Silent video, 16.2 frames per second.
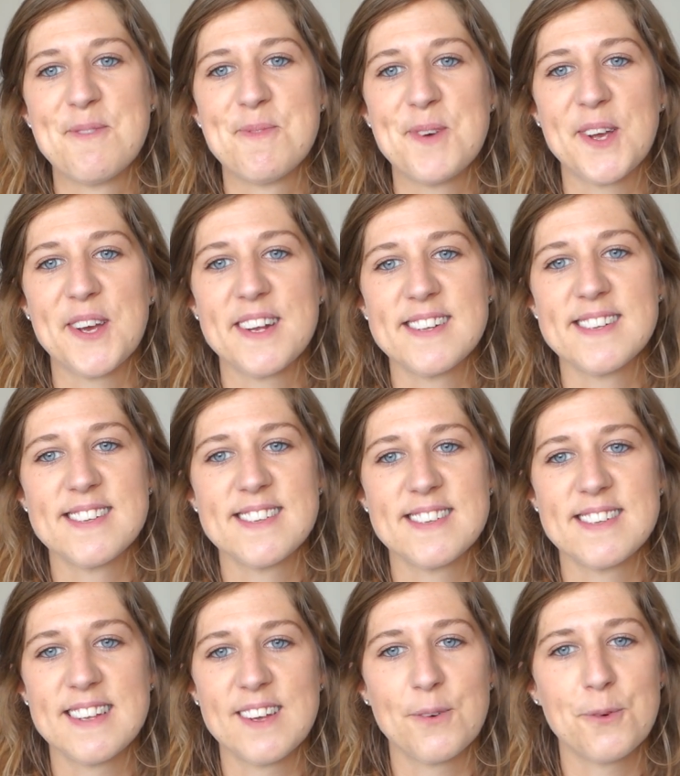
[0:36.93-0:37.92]

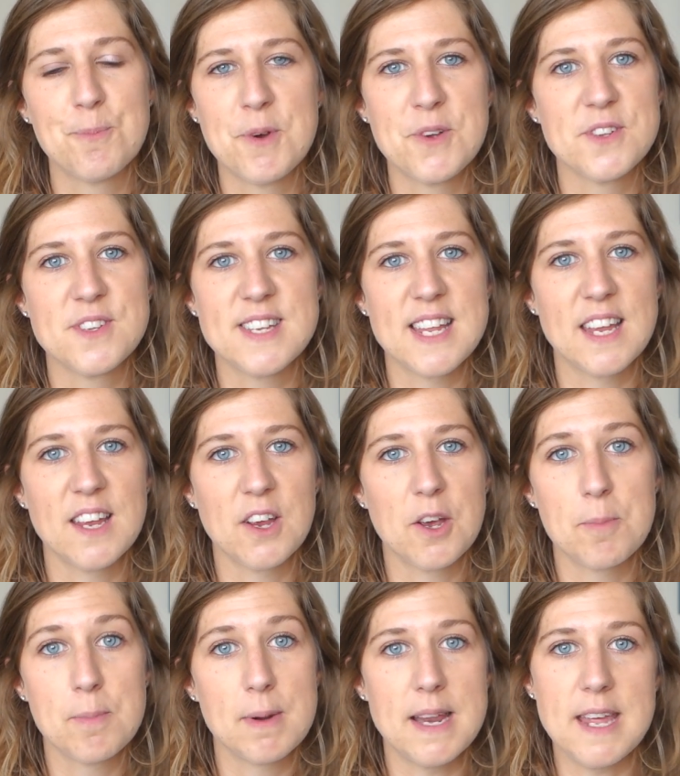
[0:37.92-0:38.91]
because almost in
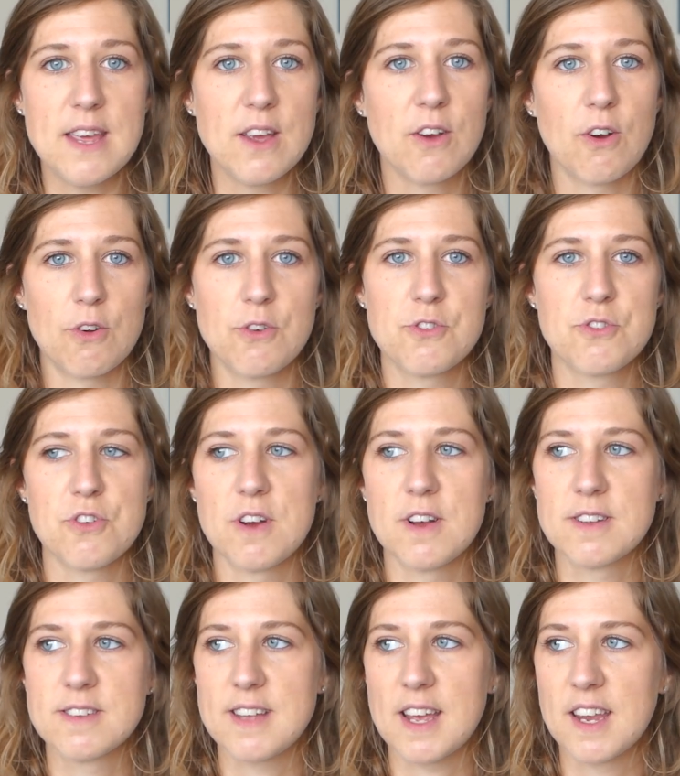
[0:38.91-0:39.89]
complete
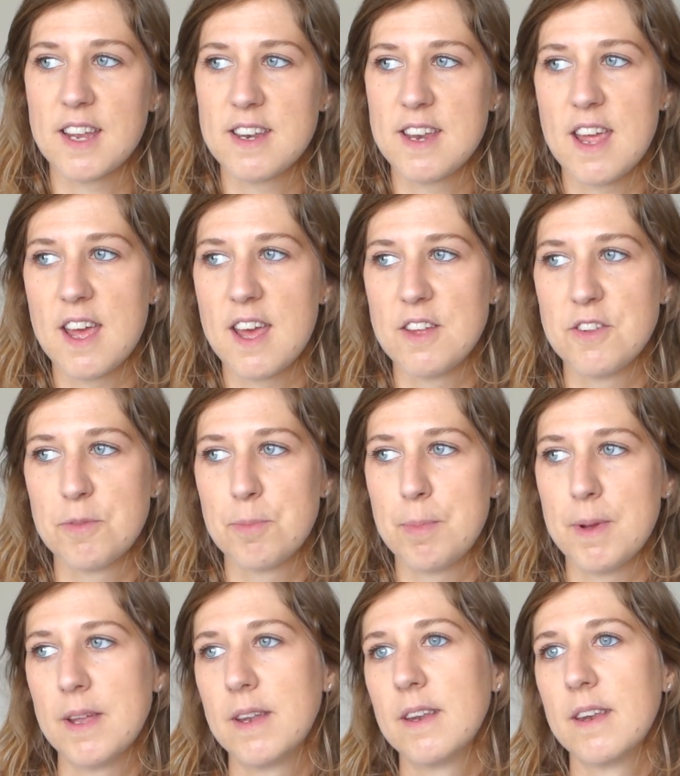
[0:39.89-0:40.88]
contrast, second year has
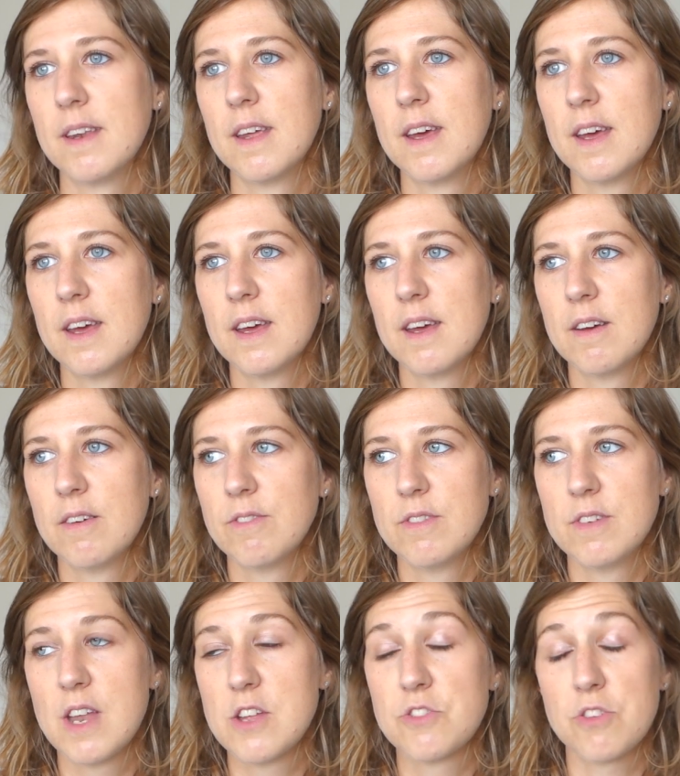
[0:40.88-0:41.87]
been
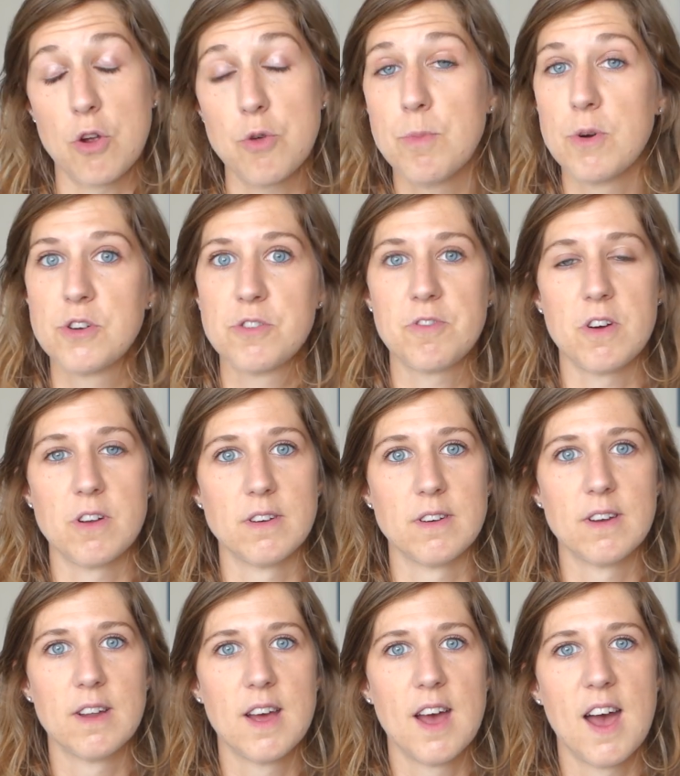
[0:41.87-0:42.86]
so much fun